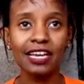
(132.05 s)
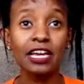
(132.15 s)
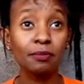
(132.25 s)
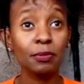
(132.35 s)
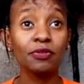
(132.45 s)

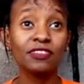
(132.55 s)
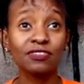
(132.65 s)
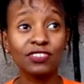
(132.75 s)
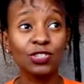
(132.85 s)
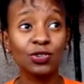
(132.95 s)
in my previous
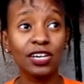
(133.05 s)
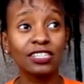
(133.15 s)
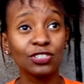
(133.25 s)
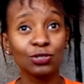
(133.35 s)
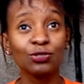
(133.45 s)
video, I
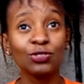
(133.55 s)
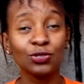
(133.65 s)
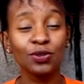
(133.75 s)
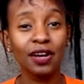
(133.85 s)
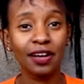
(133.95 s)
showed you